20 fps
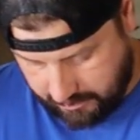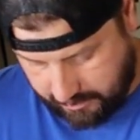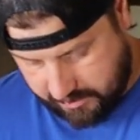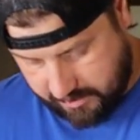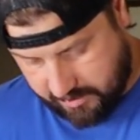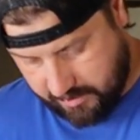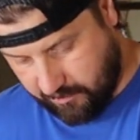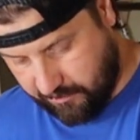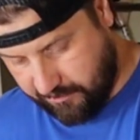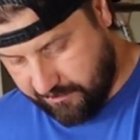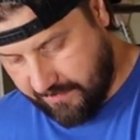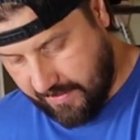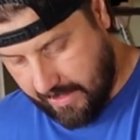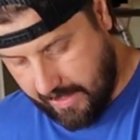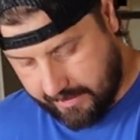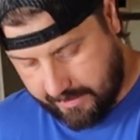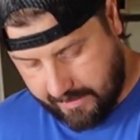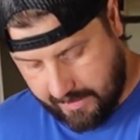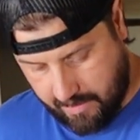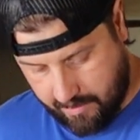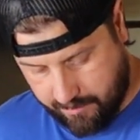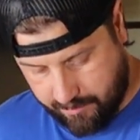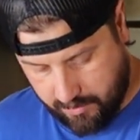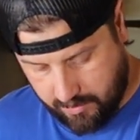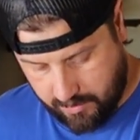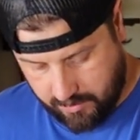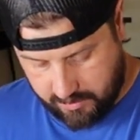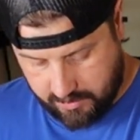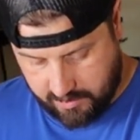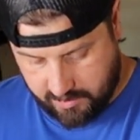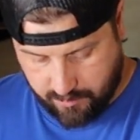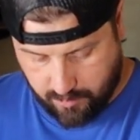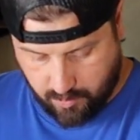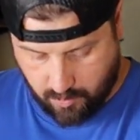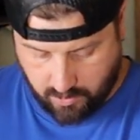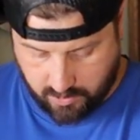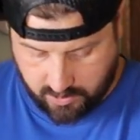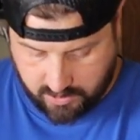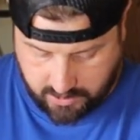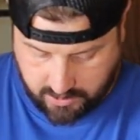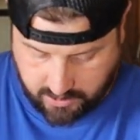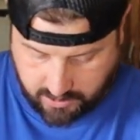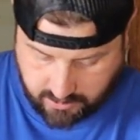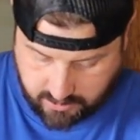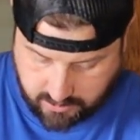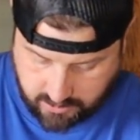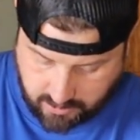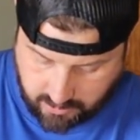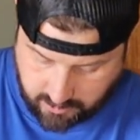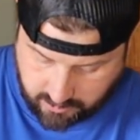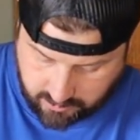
Nice little fat cap on these pork steaks